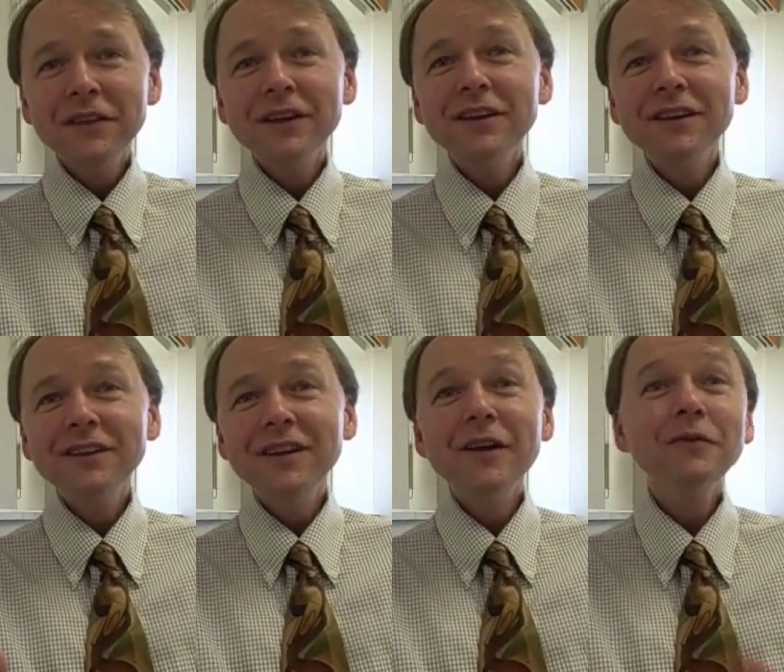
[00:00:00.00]
than
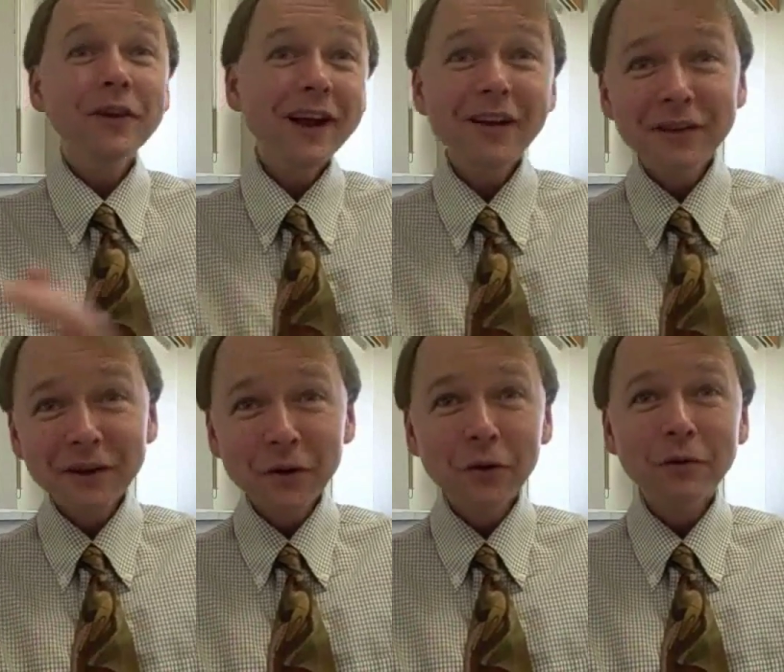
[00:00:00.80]
never
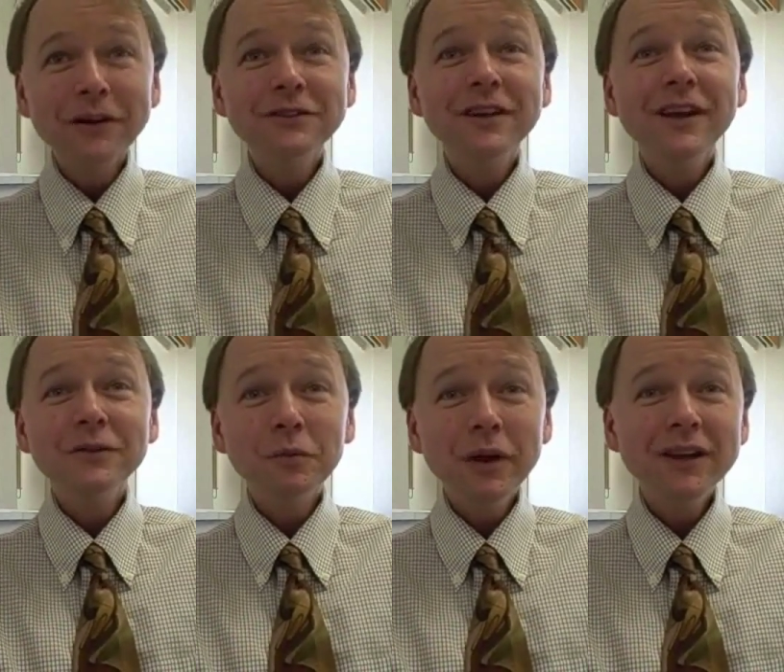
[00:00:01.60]
having colorectal
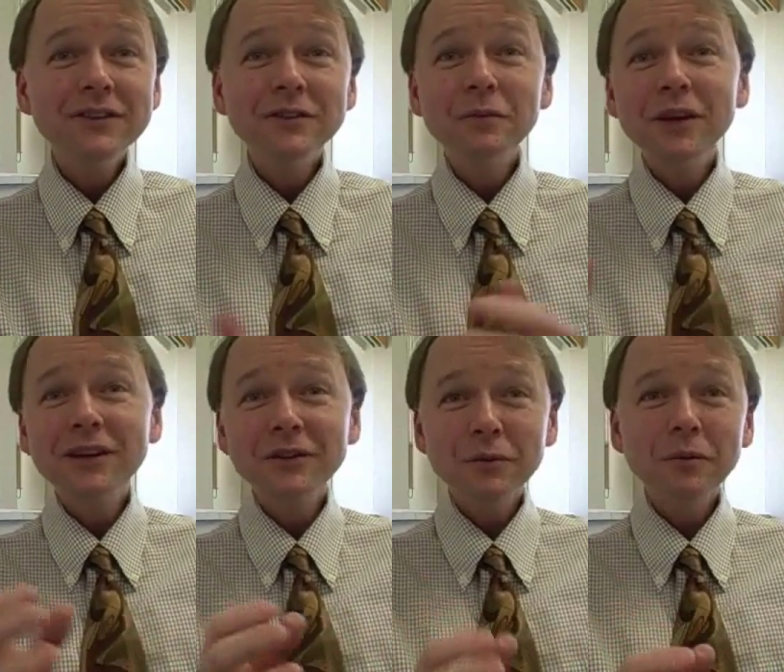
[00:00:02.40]
cancer patients,
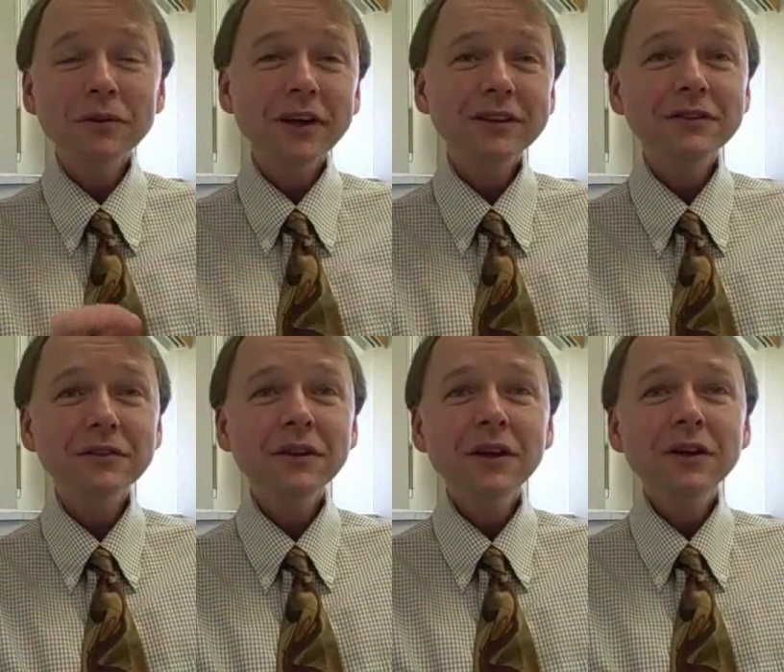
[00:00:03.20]
because we would like
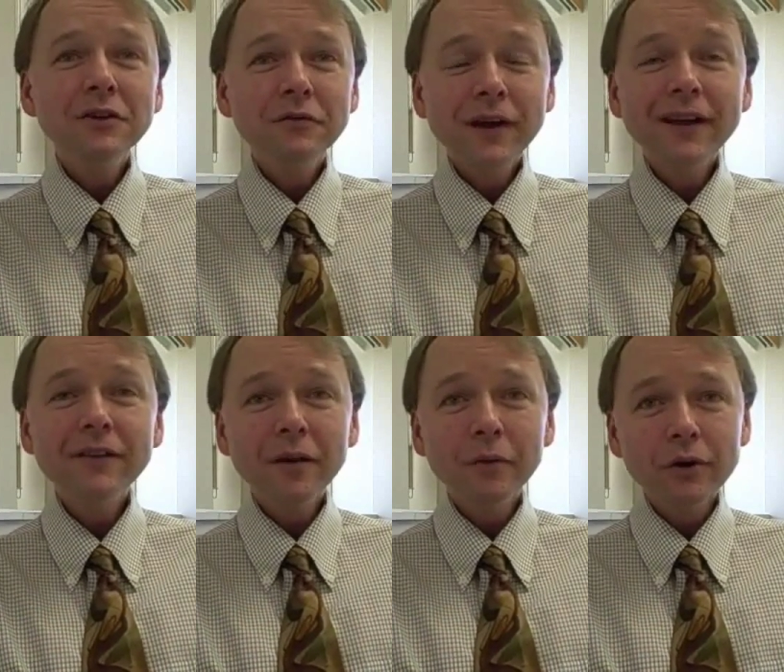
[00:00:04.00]
to
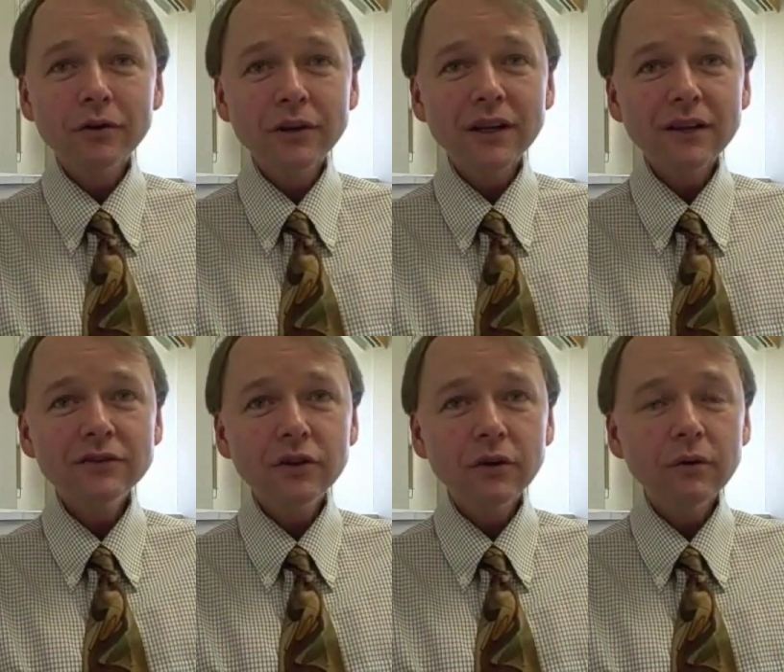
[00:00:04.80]
find them early.
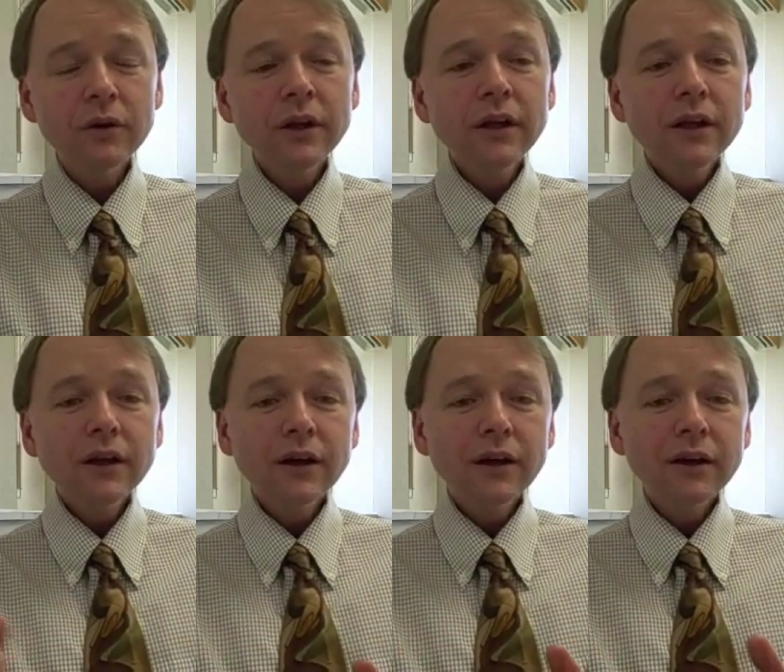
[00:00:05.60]
So
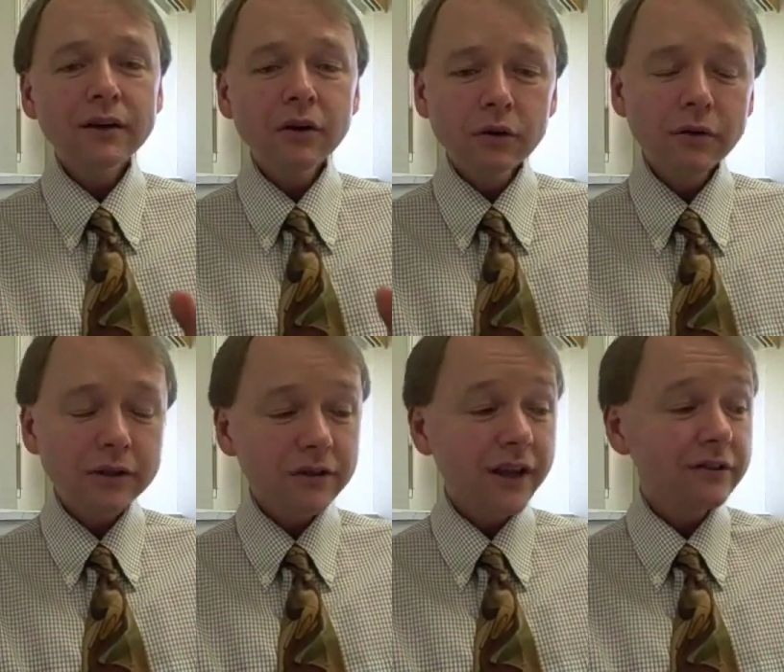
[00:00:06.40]

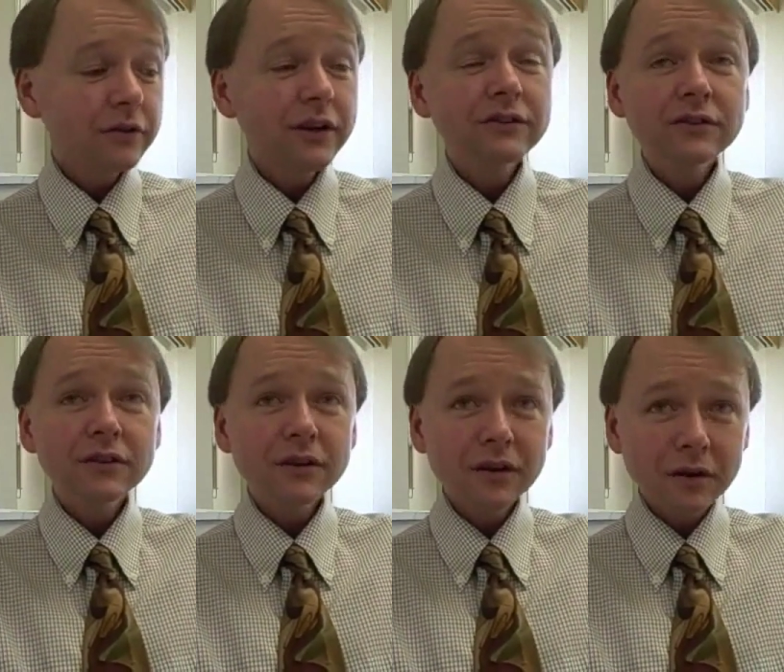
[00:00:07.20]
colorectal cancer is
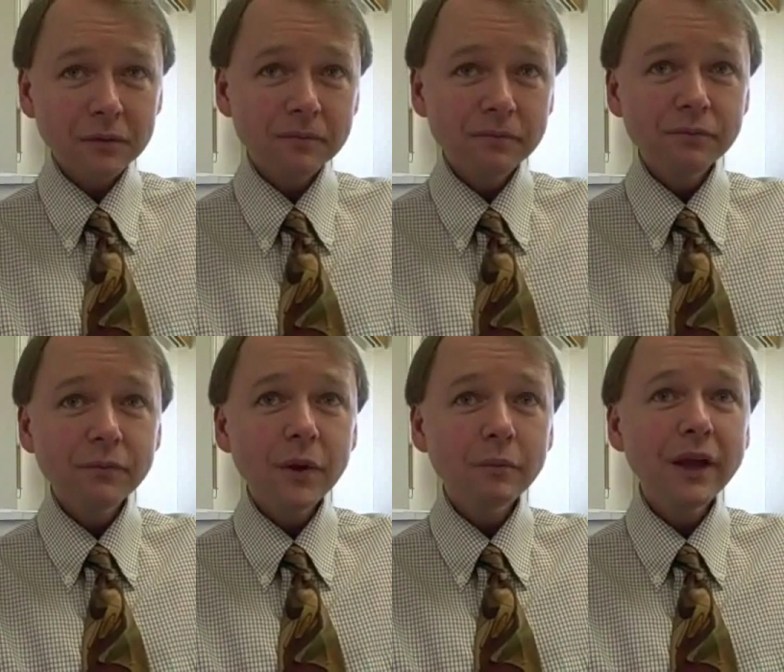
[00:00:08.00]
a
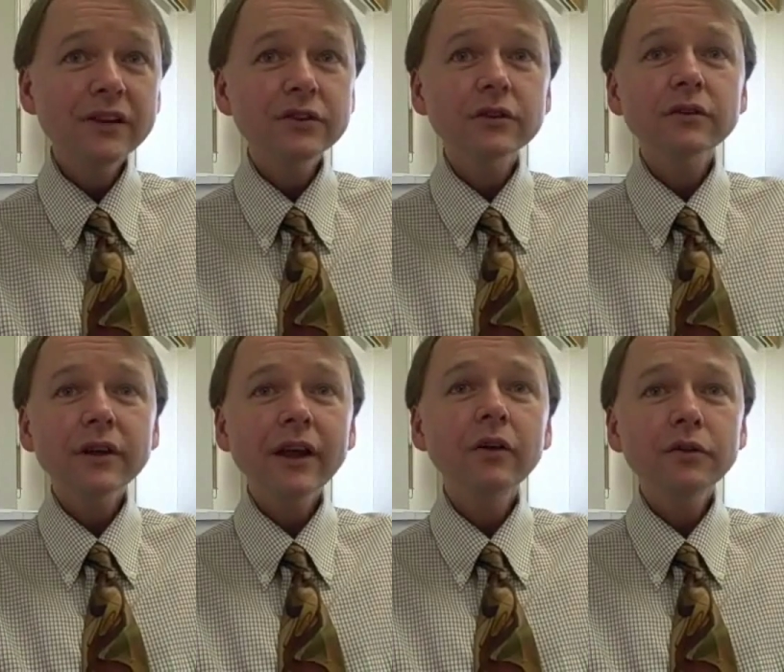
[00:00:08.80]

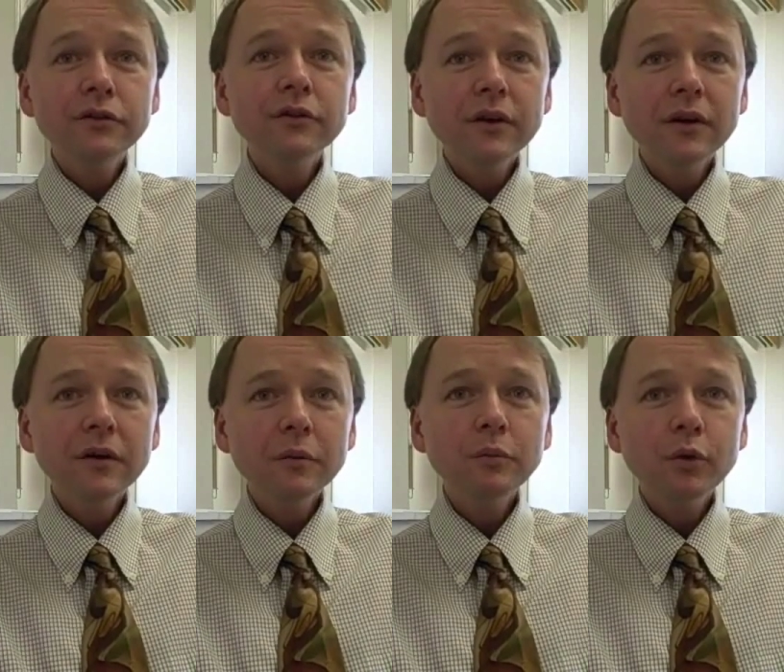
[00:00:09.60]
major health
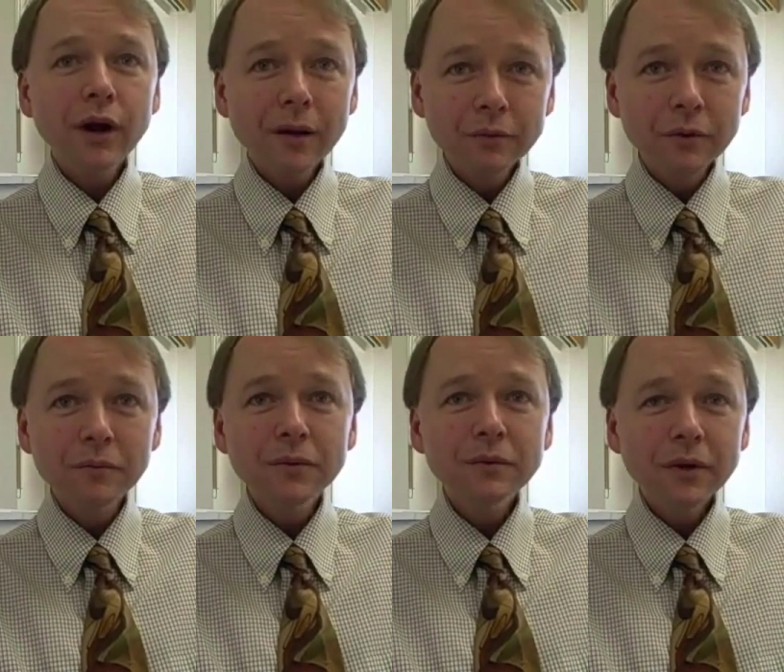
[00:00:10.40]

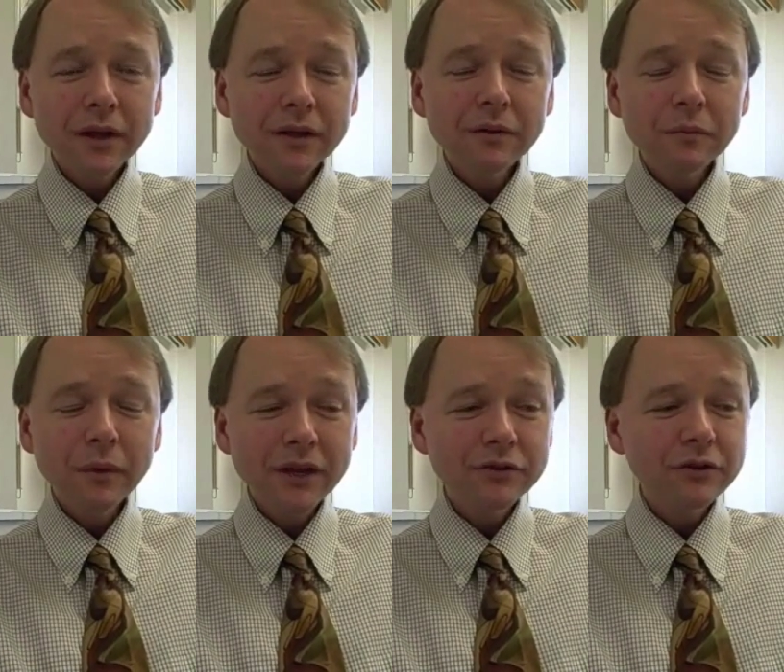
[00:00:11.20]
problem,
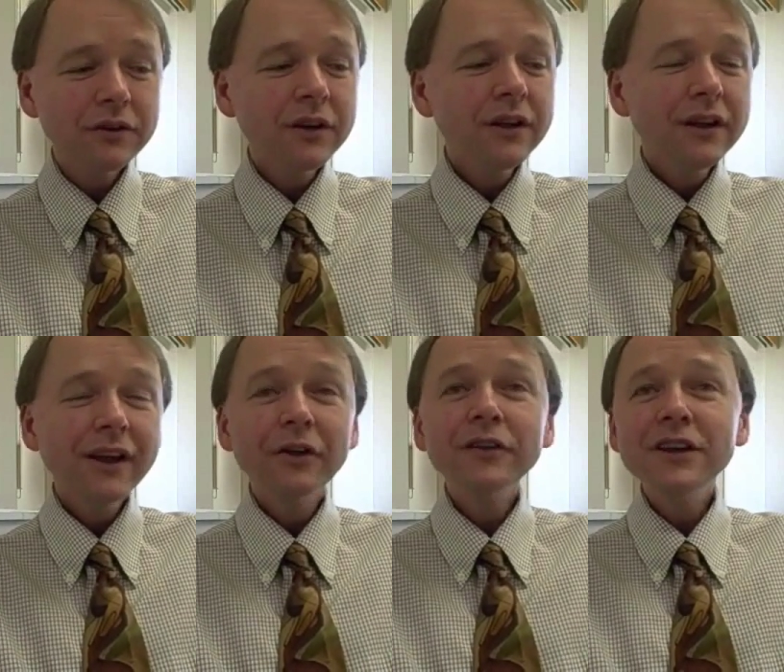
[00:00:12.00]
major
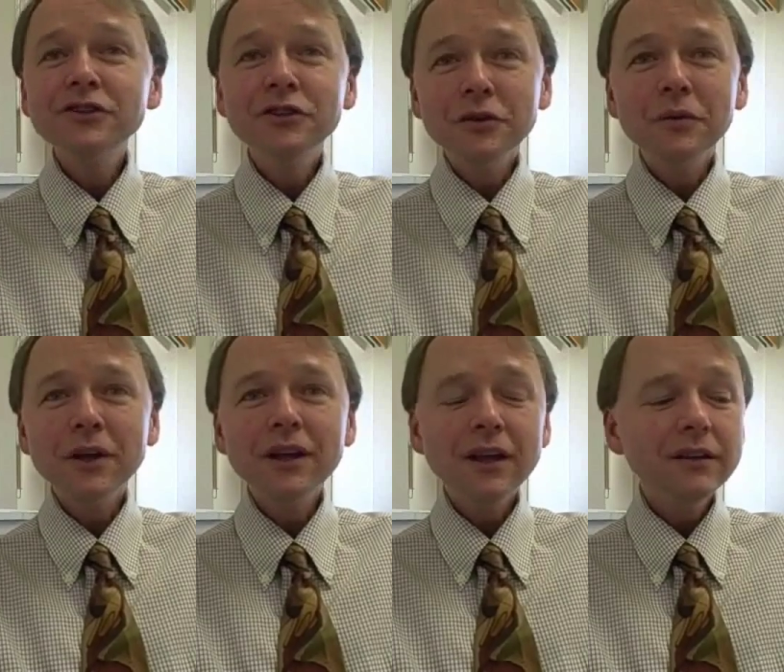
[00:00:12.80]
health issue
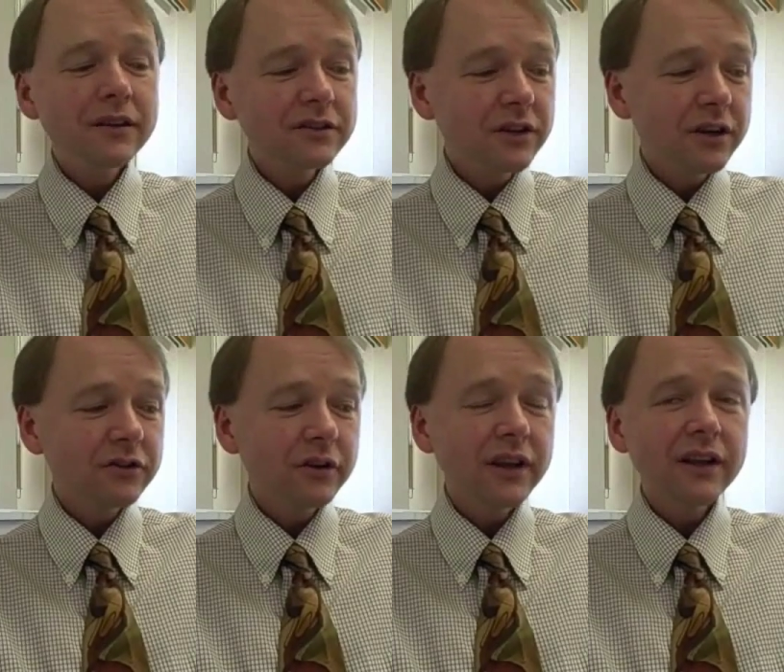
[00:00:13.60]
in this
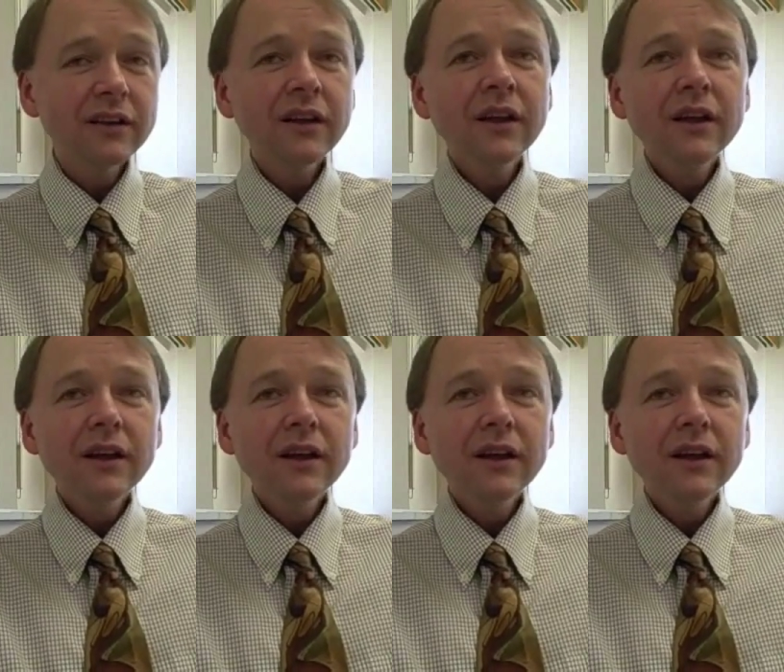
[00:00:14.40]
country, and